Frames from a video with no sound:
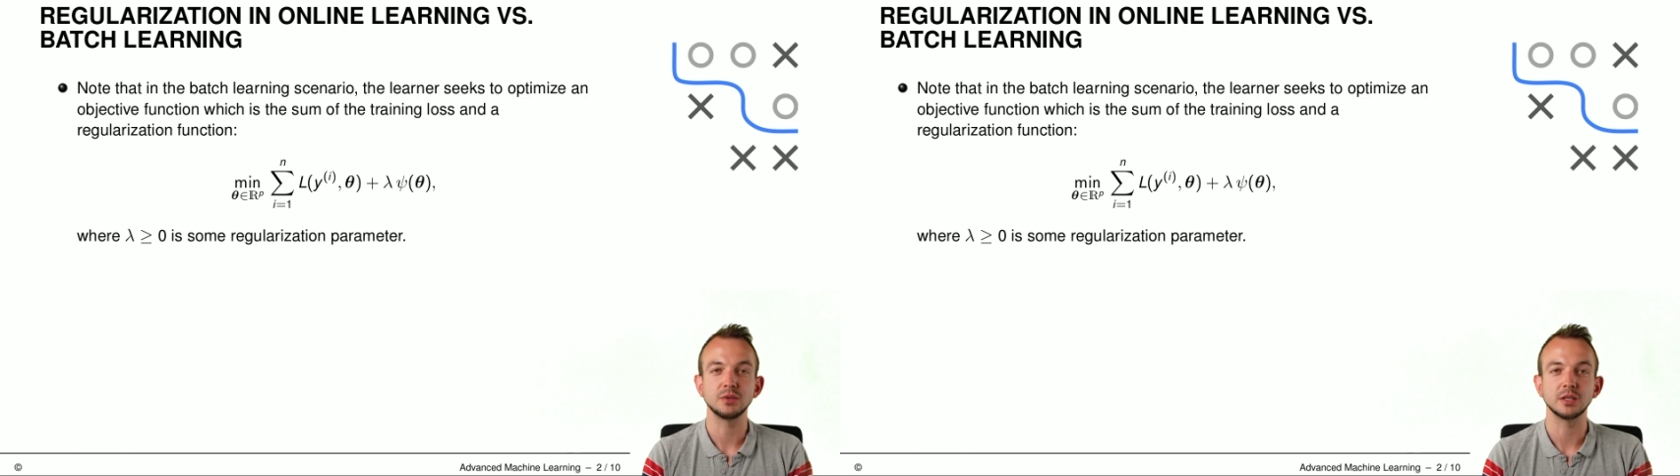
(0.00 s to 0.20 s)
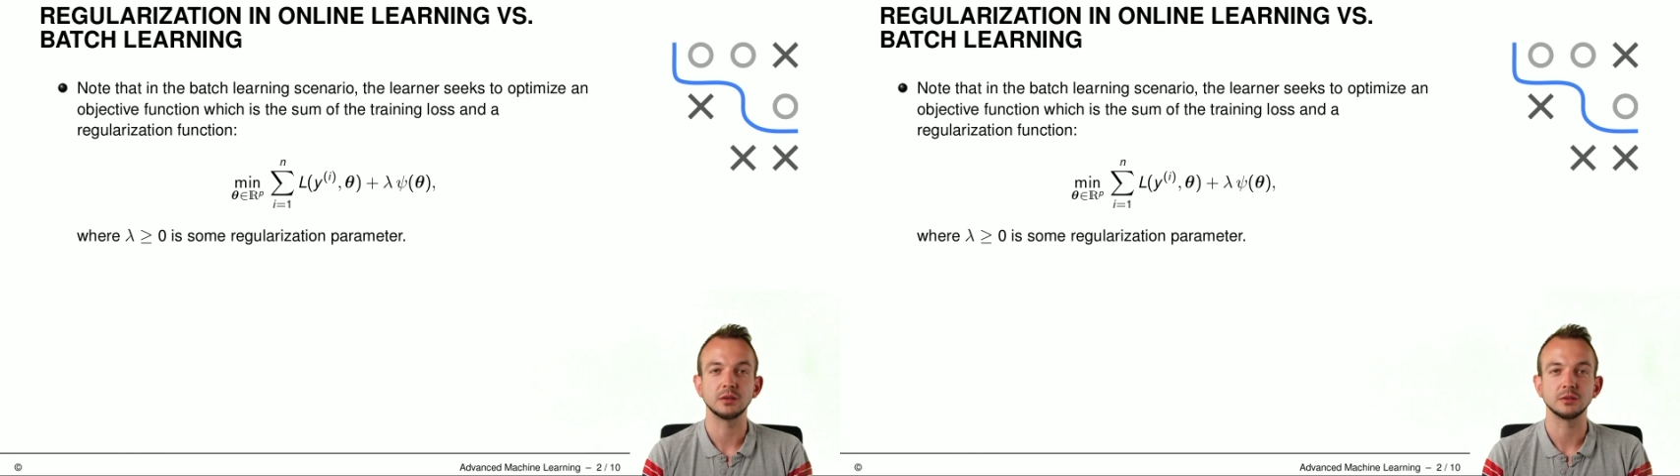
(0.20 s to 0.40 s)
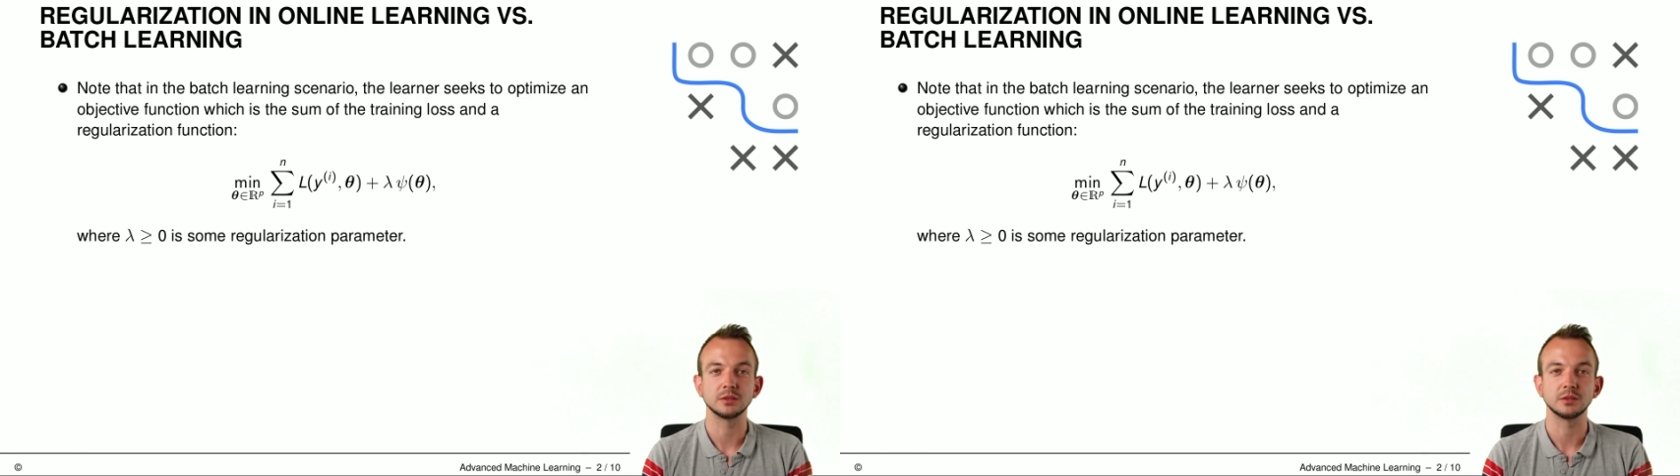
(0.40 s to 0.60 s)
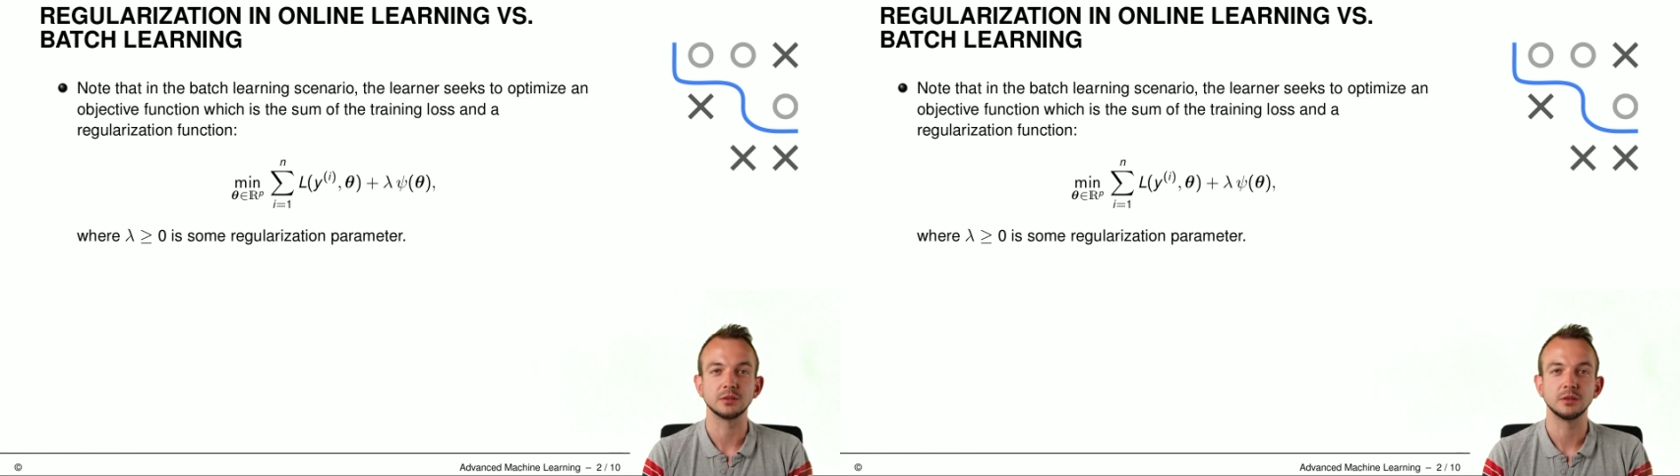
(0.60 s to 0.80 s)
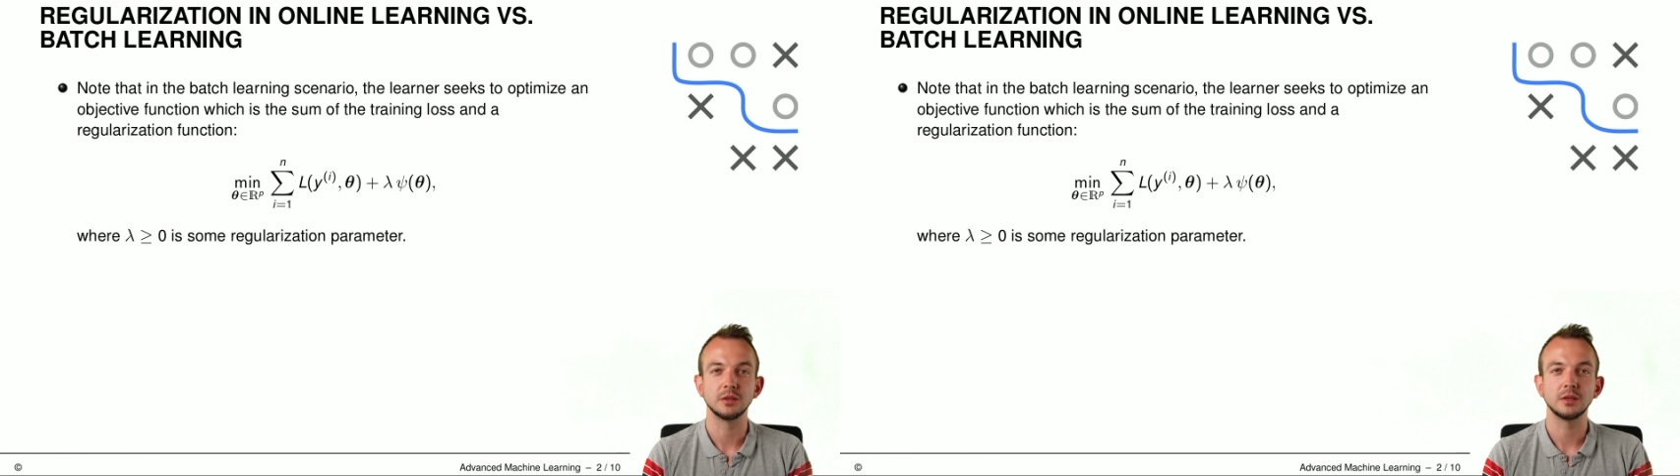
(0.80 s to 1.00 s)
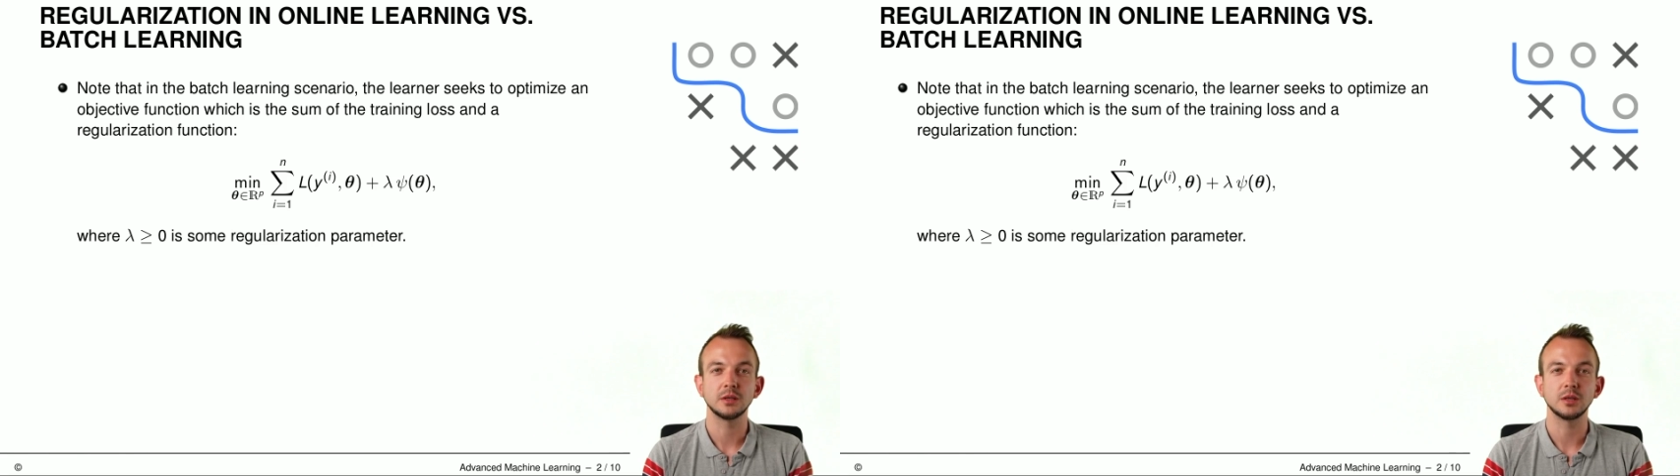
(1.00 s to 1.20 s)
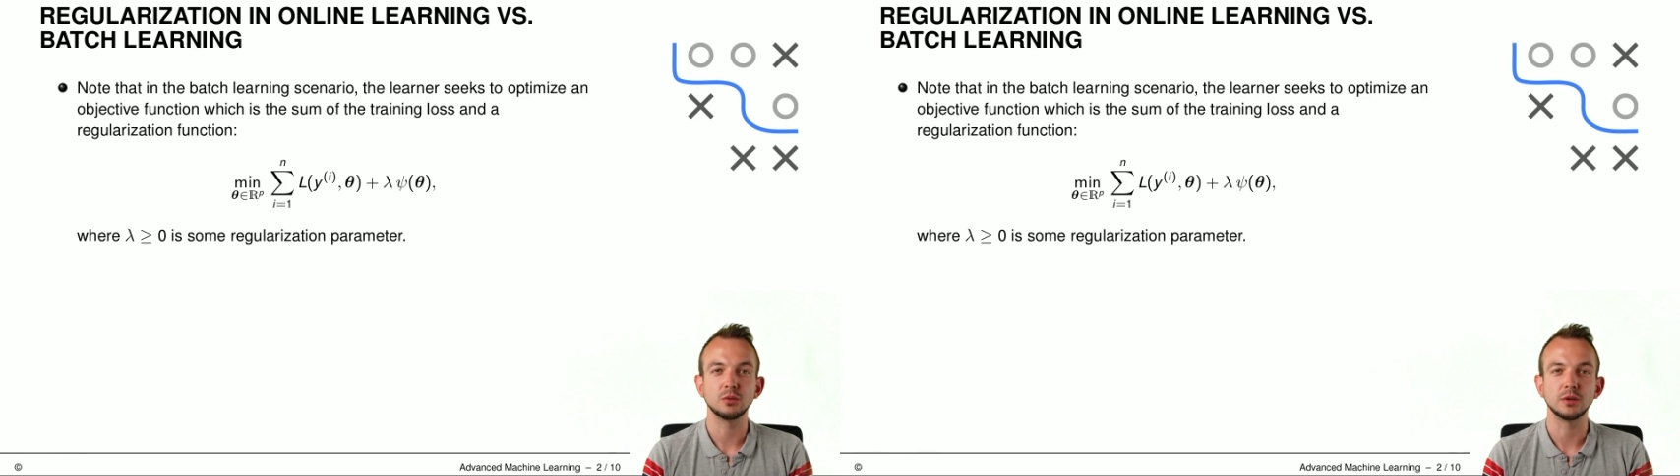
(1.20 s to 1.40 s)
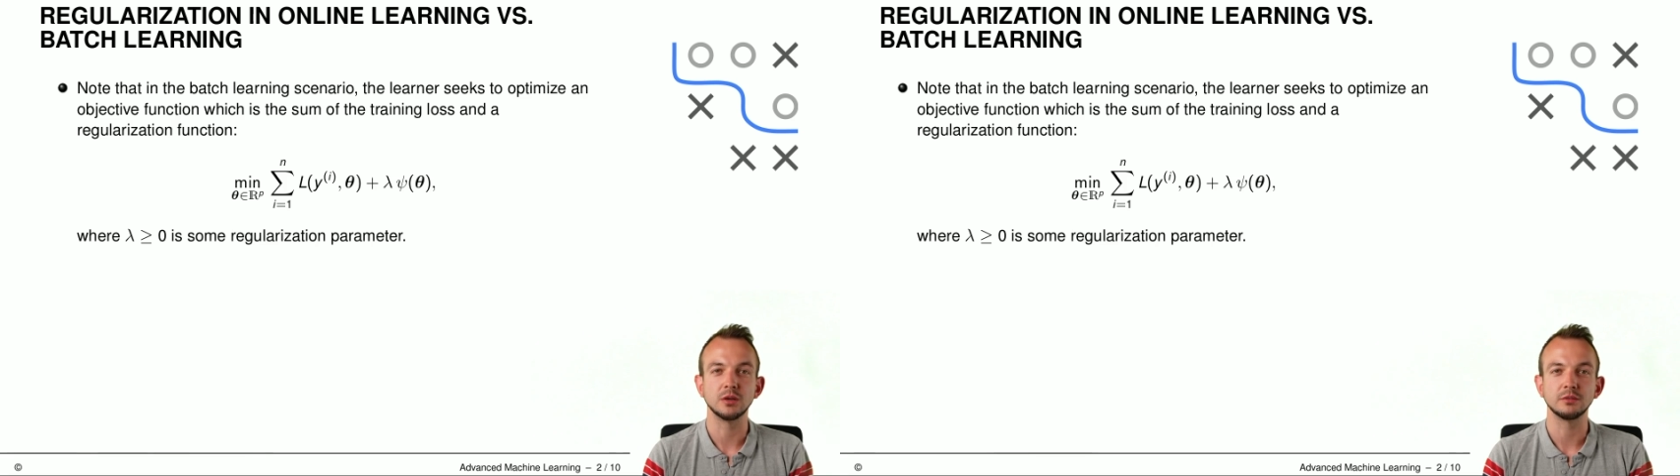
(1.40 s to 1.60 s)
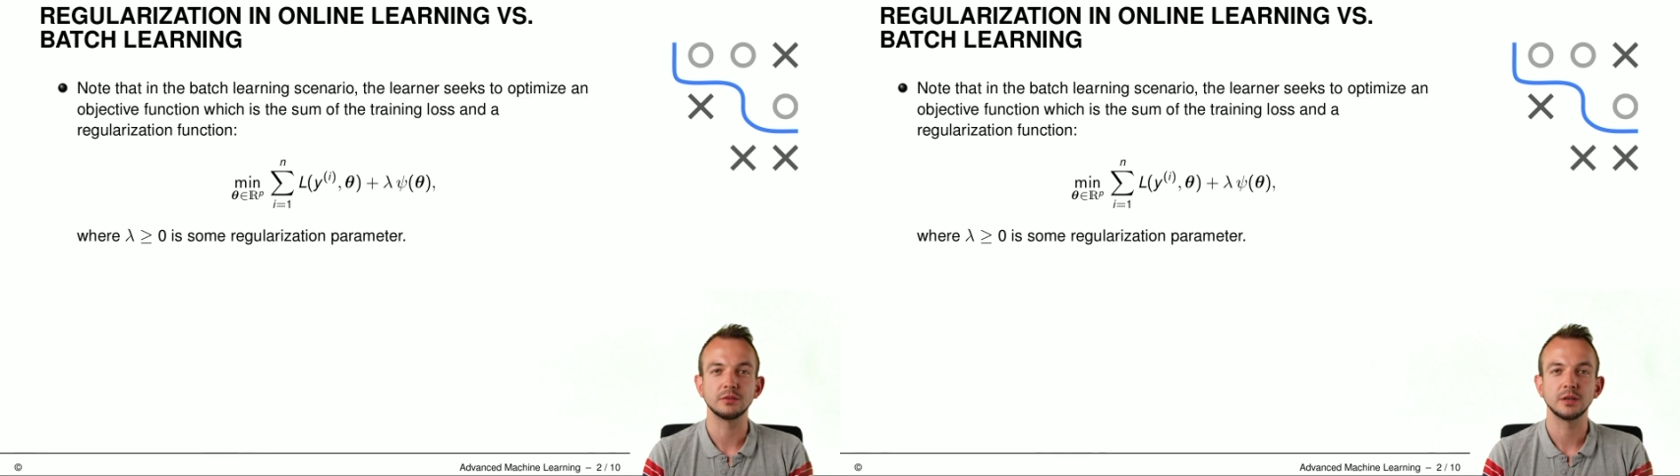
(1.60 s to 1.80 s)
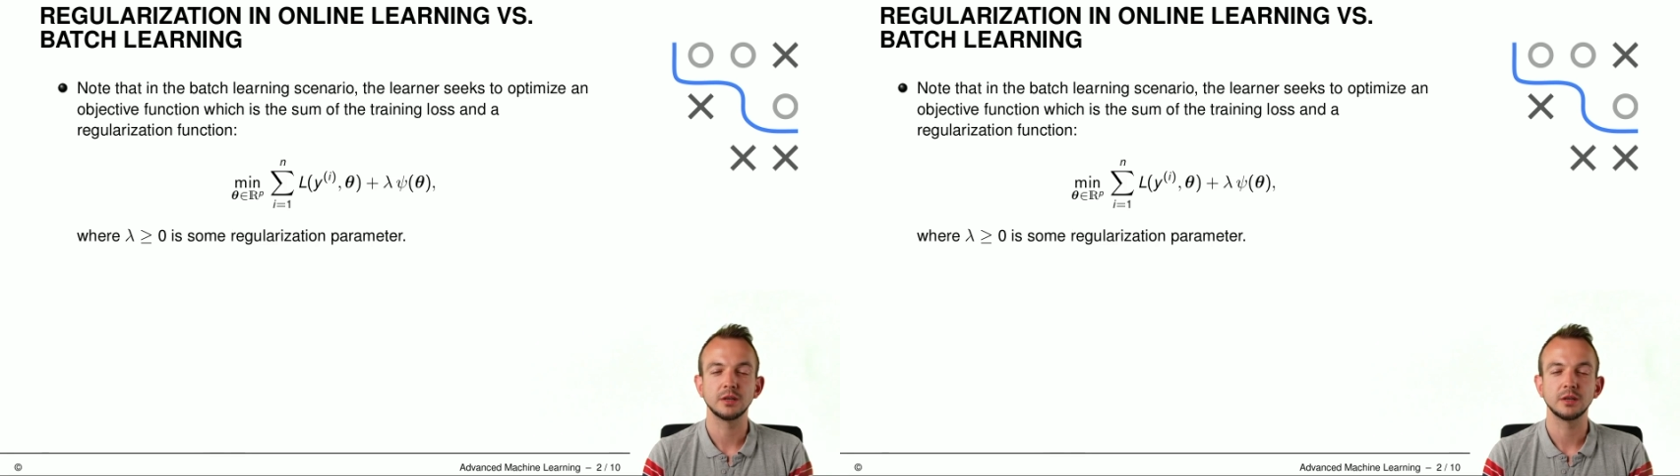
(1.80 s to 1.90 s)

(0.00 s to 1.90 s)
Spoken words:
we can also get rid of